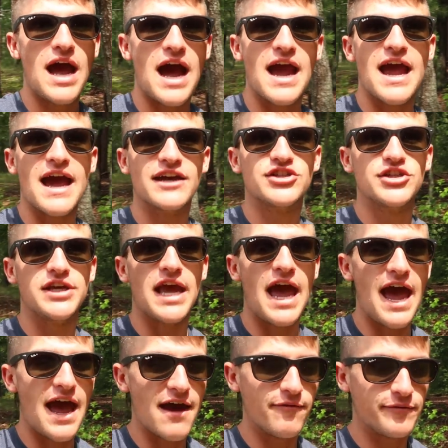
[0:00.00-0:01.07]
I actually
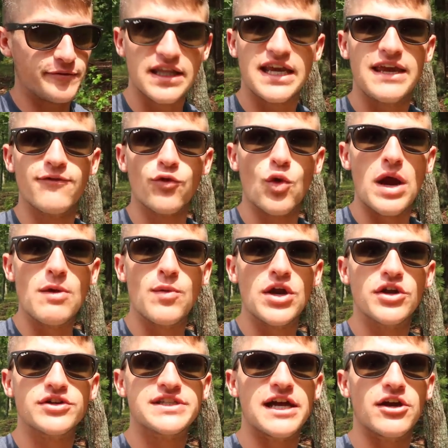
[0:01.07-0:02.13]
have the giveaway
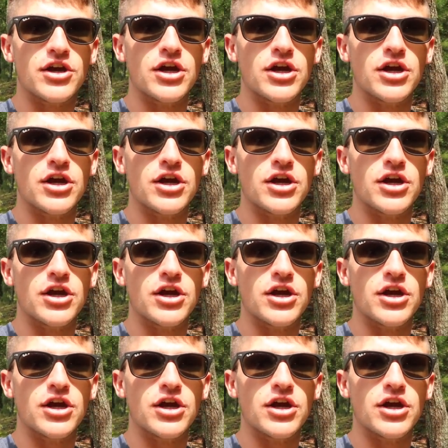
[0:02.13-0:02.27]
winners that are